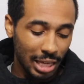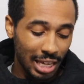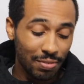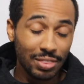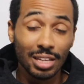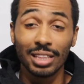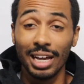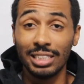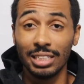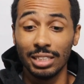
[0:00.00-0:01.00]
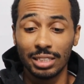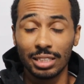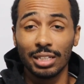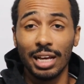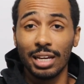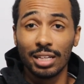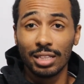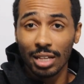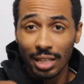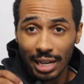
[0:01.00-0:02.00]
even the laces, like
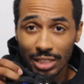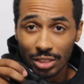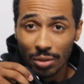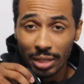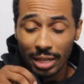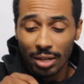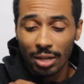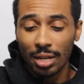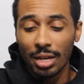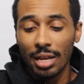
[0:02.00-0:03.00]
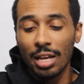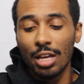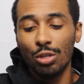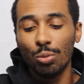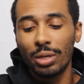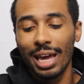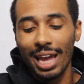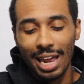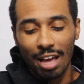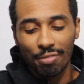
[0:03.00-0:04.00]
the laces on here, you
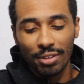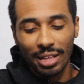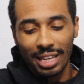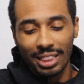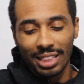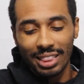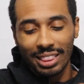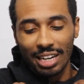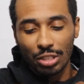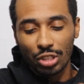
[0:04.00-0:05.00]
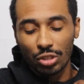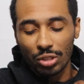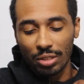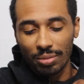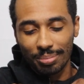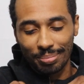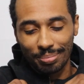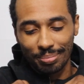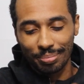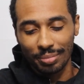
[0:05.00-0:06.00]
can't, I feel like there's,
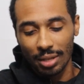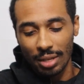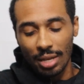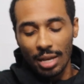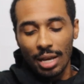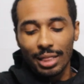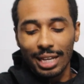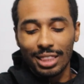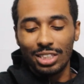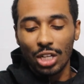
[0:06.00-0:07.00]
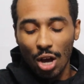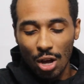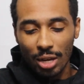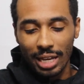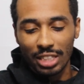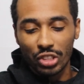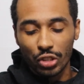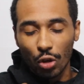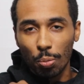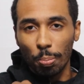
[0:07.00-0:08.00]
like the tongue is
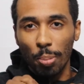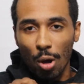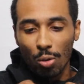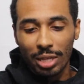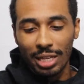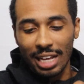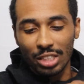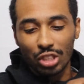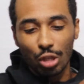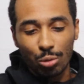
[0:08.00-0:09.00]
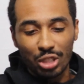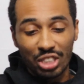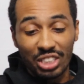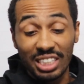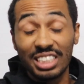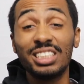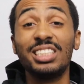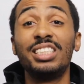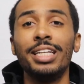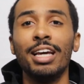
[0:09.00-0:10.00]
so bulky and so
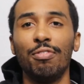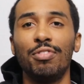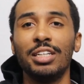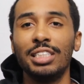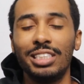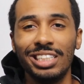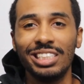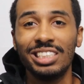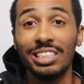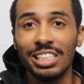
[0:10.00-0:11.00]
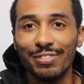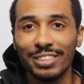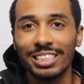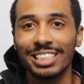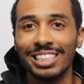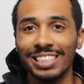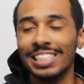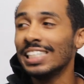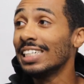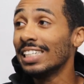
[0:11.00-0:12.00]
stiff. This is the stiffest tongue.
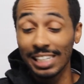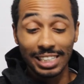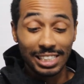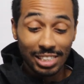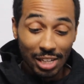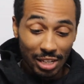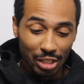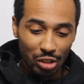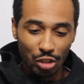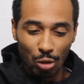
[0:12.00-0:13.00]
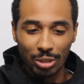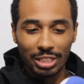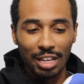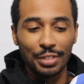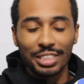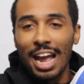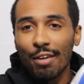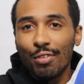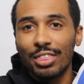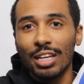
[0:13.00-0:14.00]
This tongue is so stiff. Just
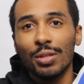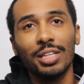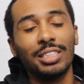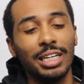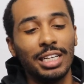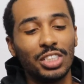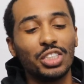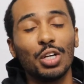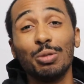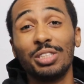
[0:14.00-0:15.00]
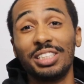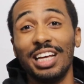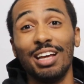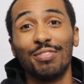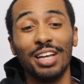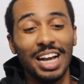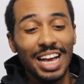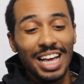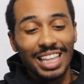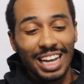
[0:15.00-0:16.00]
everything on this thing is so stiff
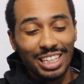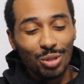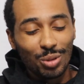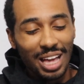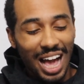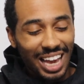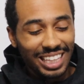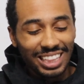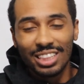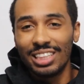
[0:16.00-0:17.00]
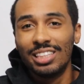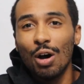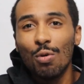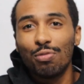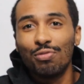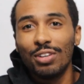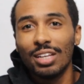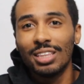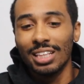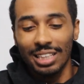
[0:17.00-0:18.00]
that I don't
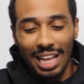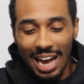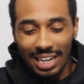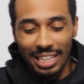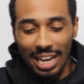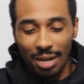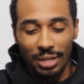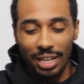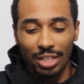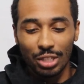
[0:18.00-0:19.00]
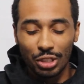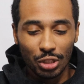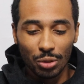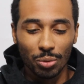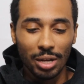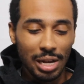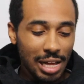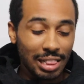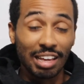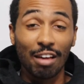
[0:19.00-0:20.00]
feel the lockdown in the shoe.
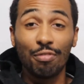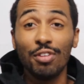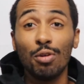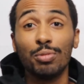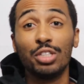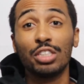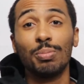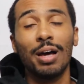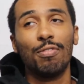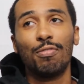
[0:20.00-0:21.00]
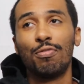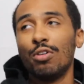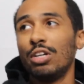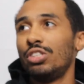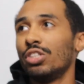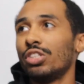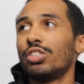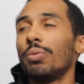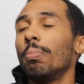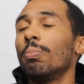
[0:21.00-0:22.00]
Like I feel just my foot
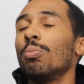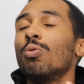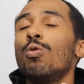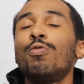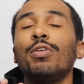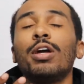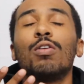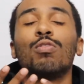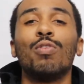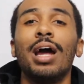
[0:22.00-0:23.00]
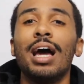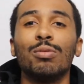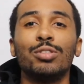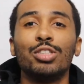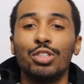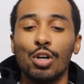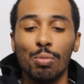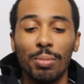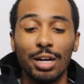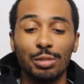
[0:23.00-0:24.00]
just moving around
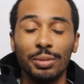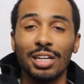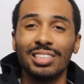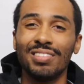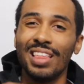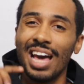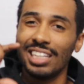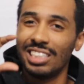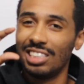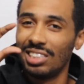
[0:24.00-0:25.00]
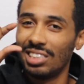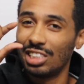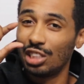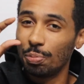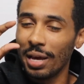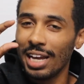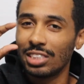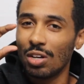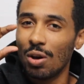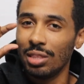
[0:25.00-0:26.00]
so much because of that
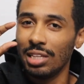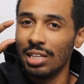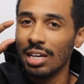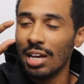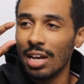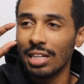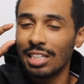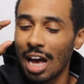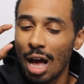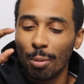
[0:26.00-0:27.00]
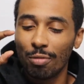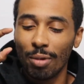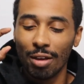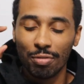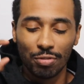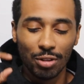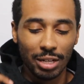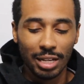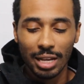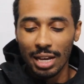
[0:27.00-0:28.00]
space on the top of my foot.